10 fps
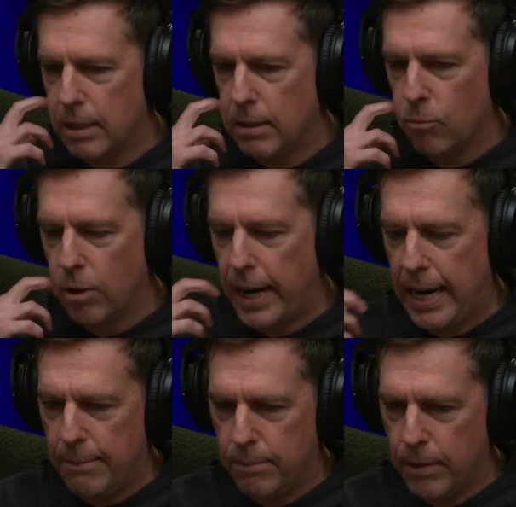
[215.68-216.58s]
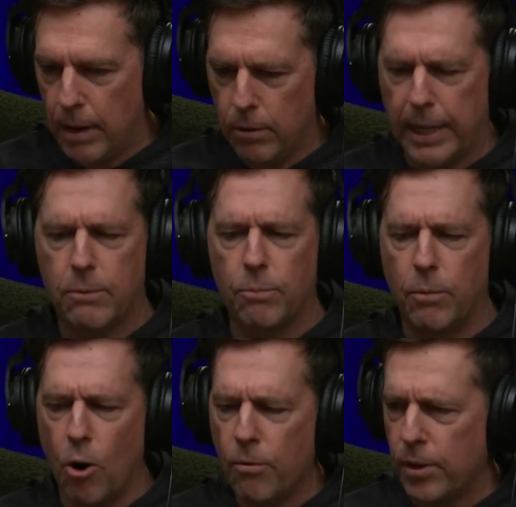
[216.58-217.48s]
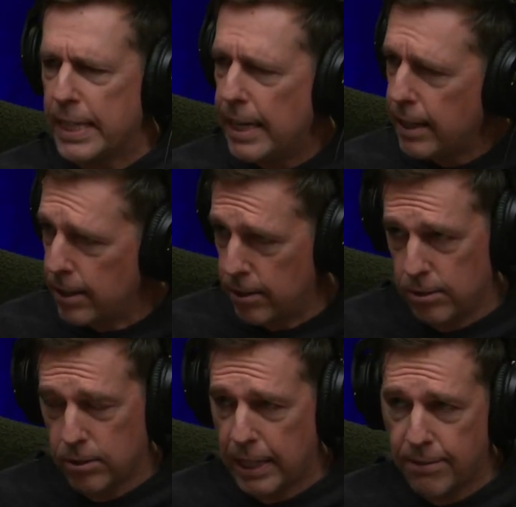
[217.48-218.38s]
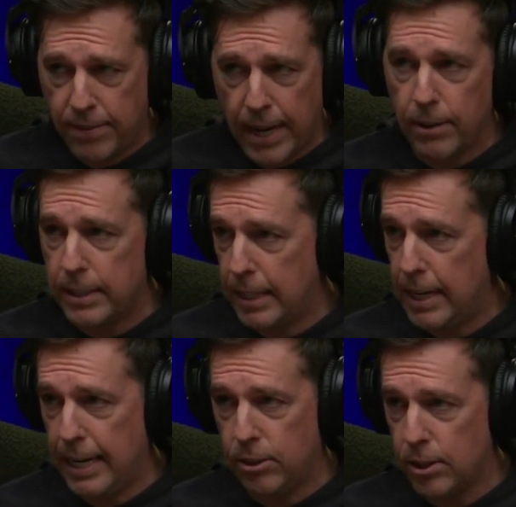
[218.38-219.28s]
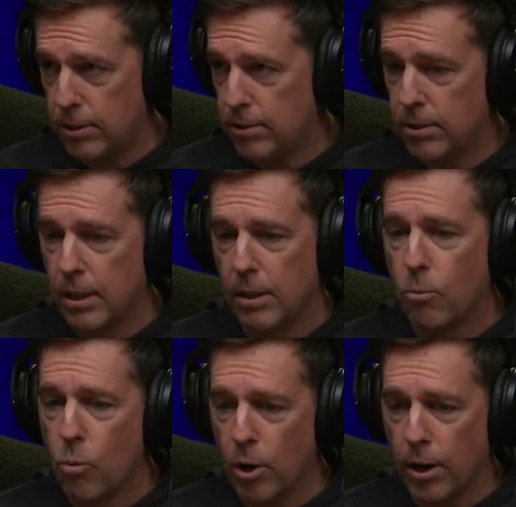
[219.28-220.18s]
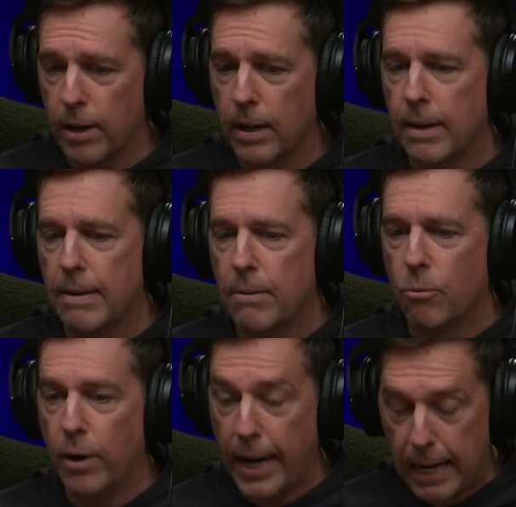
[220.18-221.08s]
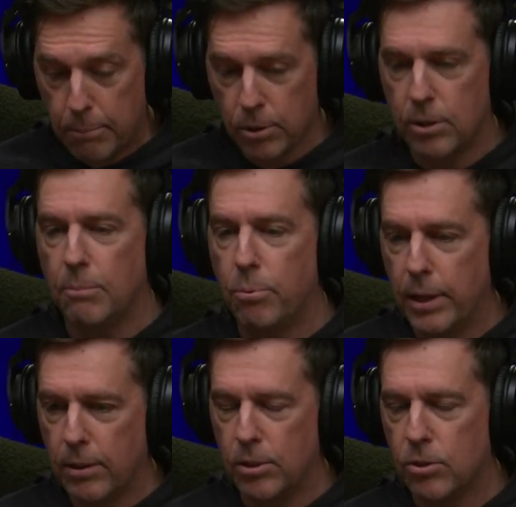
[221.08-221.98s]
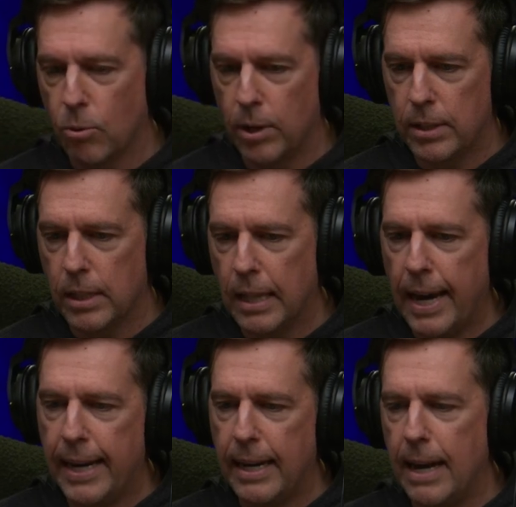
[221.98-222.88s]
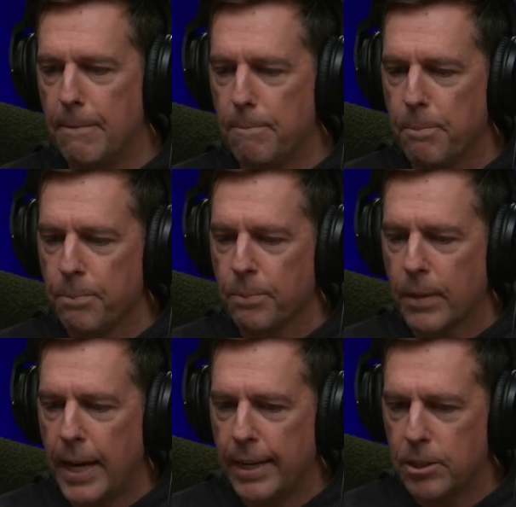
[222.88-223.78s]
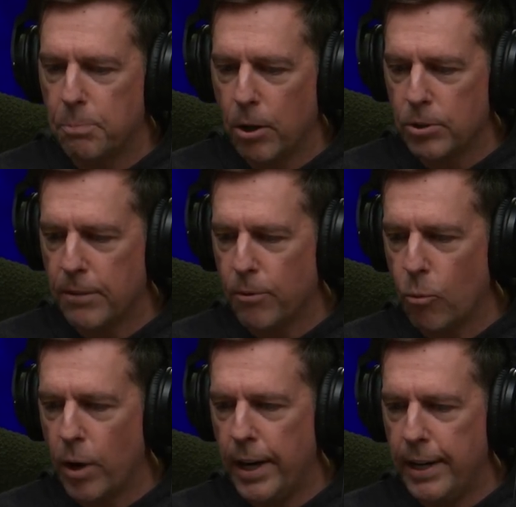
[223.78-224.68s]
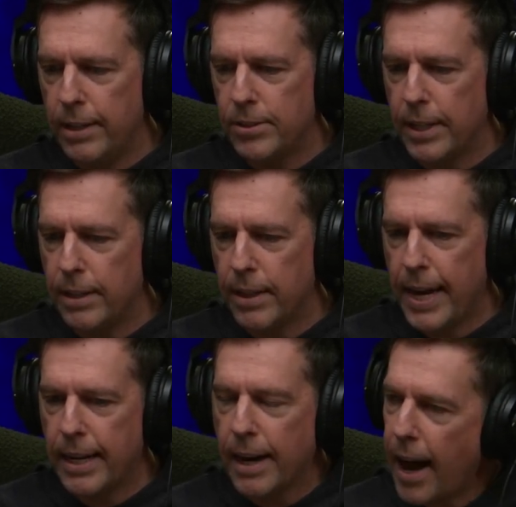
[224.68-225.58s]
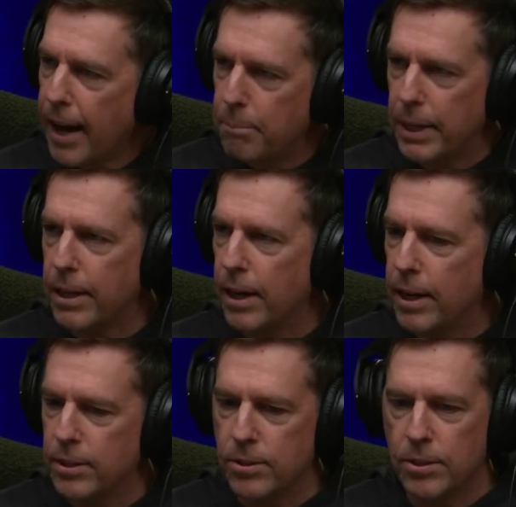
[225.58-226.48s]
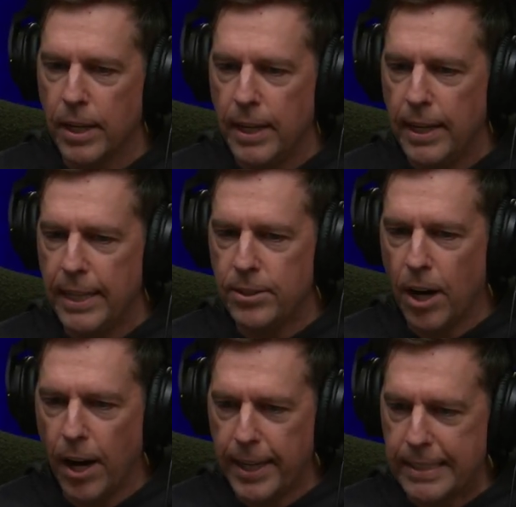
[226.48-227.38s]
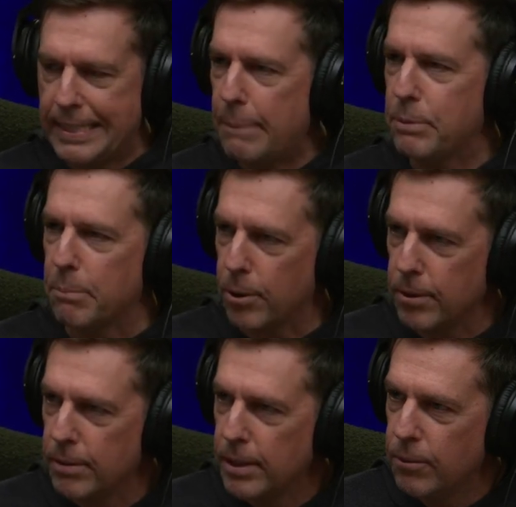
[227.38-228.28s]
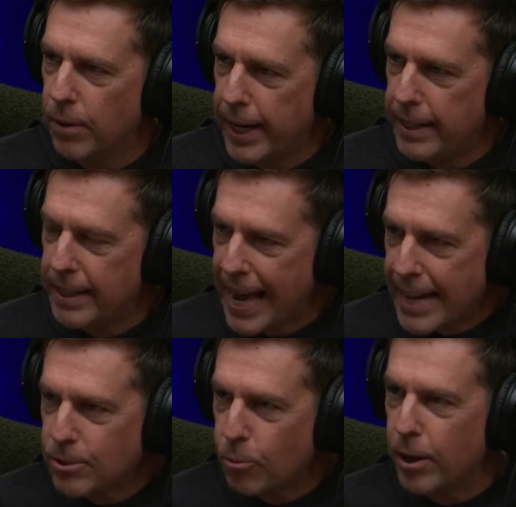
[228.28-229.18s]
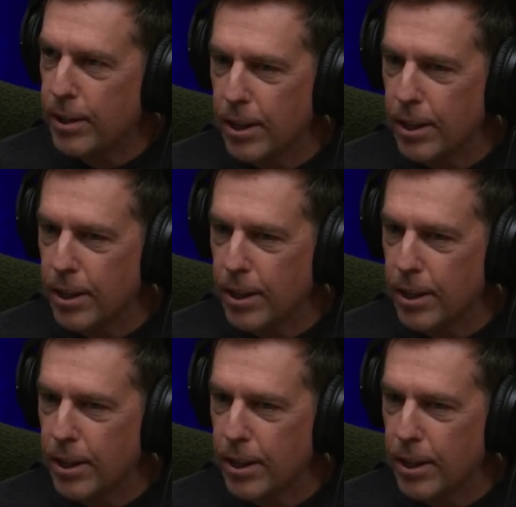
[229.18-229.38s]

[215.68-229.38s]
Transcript: were able, uh, like over years, like very tenacious work, were able to bring this story to light and and expose it for what it is. And thank God because it's unacceptable right? That's what